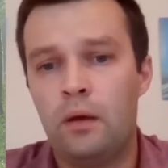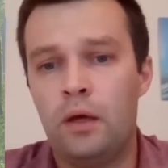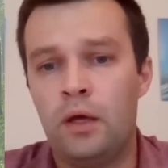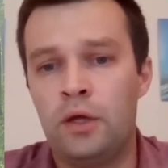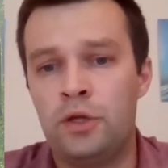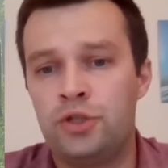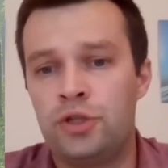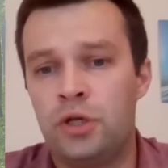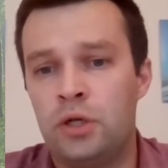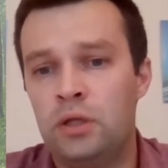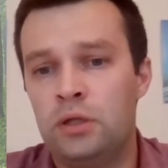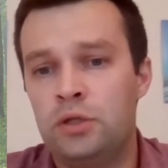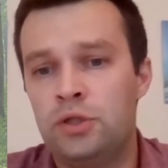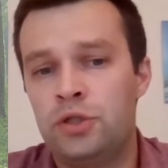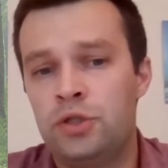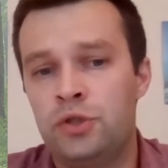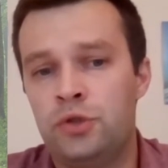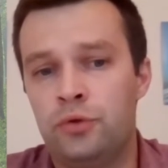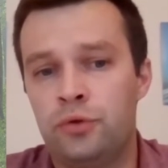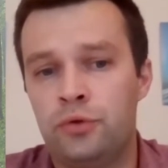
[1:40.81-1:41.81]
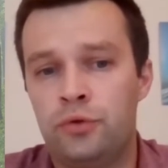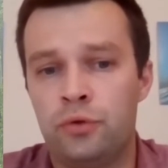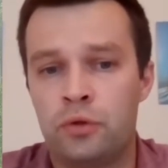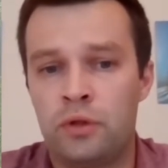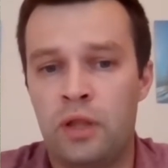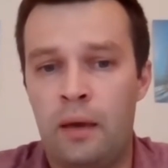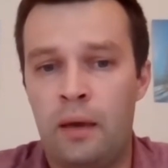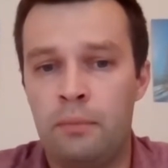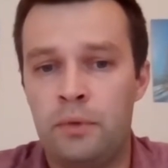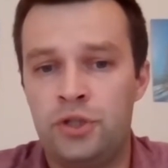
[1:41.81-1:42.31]
and challenges due to
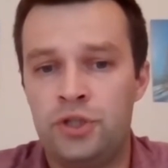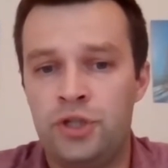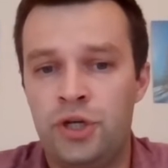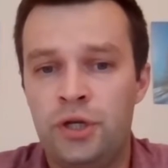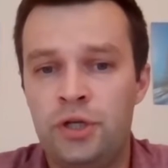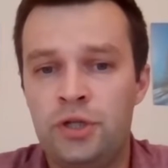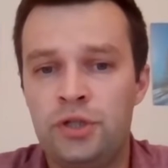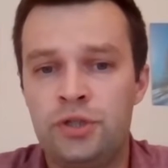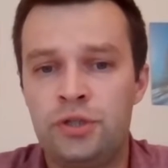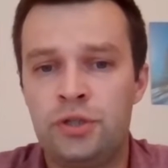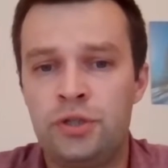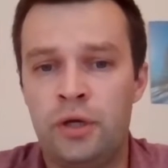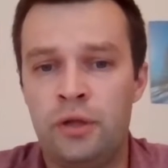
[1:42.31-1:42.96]
climate change,